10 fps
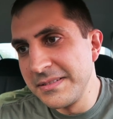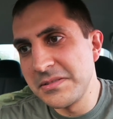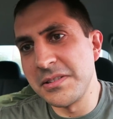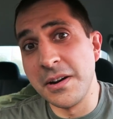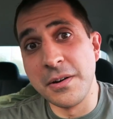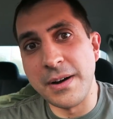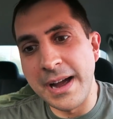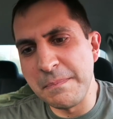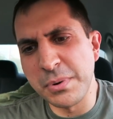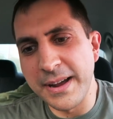So
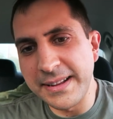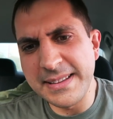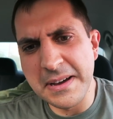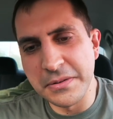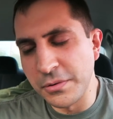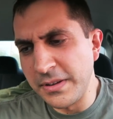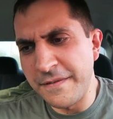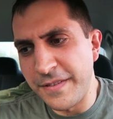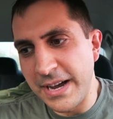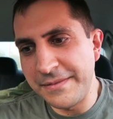I brought it down to only
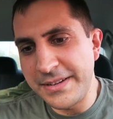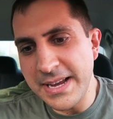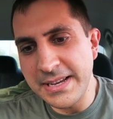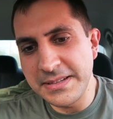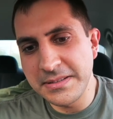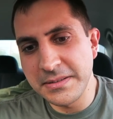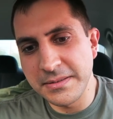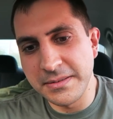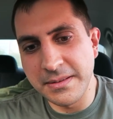five days,